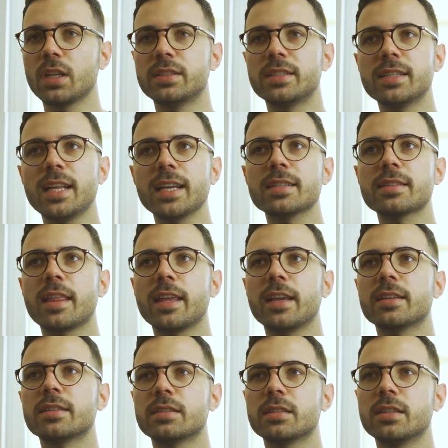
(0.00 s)
This next
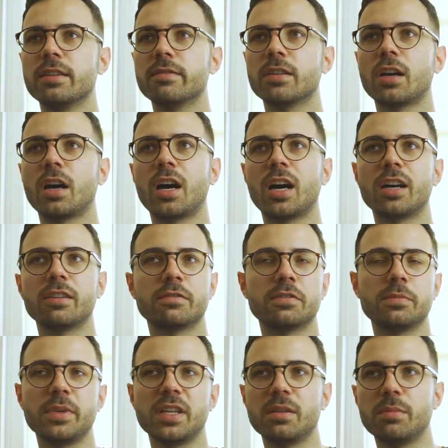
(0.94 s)
thing is even hard
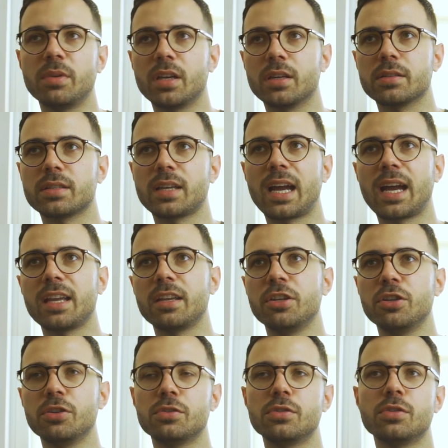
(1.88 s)
for me because I
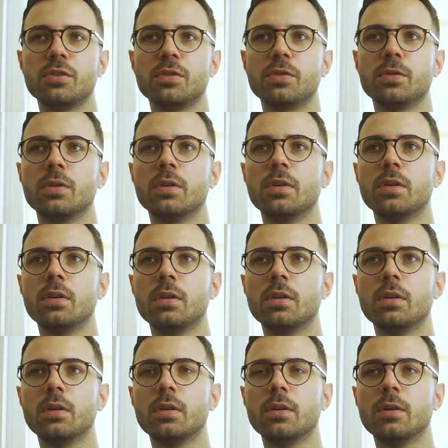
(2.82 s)
used to
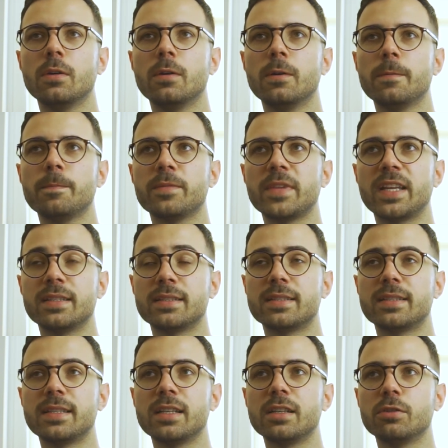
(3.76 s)
and
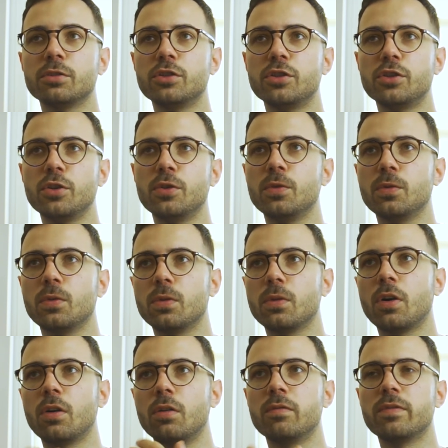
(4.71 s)
still do
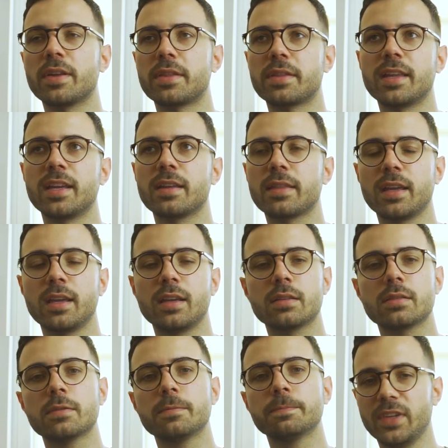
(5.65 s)
overthink
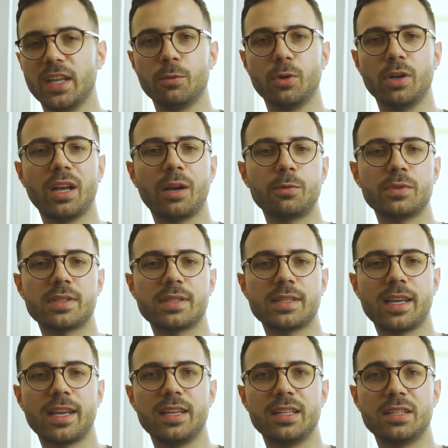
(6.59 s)
things. And what I would
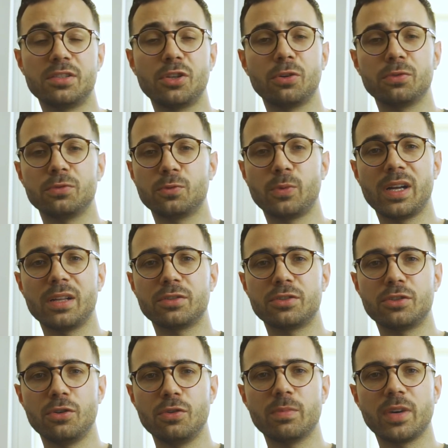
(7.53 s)
say is don't dwell
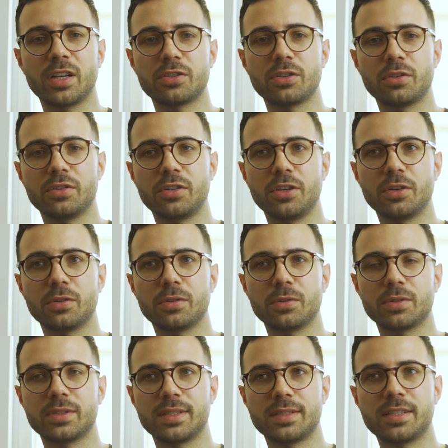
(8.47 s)
too much on
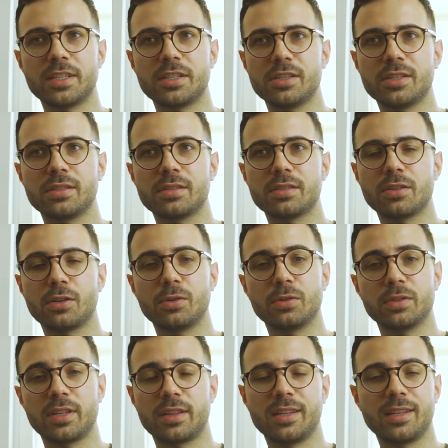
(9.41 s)
your decisions
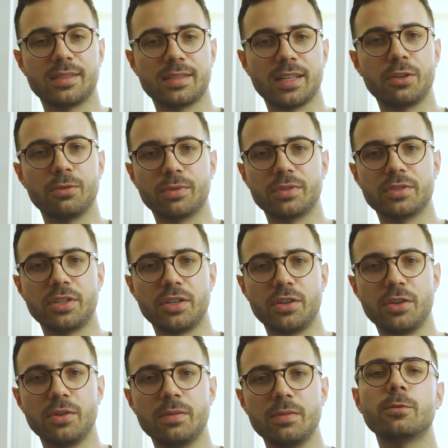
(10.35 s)
or the things that you want to
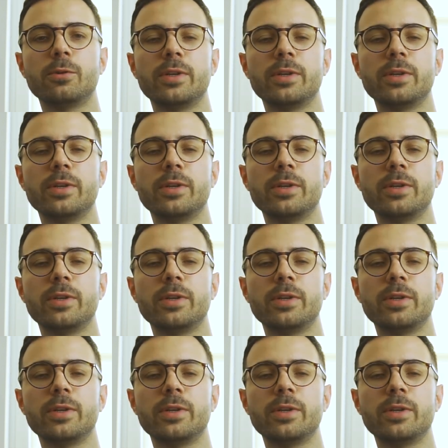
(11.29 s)
do.